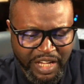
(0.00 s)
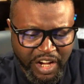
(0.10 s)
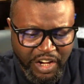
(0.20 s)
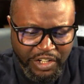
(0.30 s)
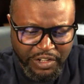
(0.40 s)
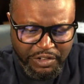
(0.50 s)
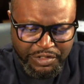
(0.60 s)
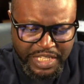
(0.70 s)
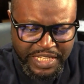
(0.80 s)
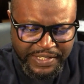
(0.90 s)
all of
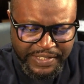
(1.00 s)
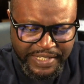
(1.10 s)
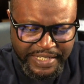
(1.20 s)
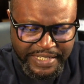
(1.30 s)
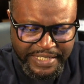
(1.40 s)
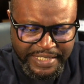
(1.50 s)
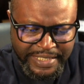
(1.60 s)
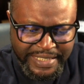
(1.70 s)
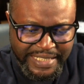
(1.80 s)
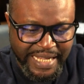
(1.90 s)
these
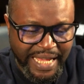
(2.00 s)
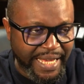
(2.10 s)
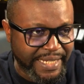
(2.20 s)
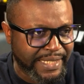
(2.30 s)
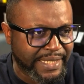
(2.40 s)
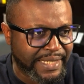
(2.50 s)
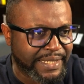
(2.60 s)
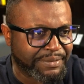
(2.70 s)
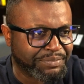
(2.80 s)
tasks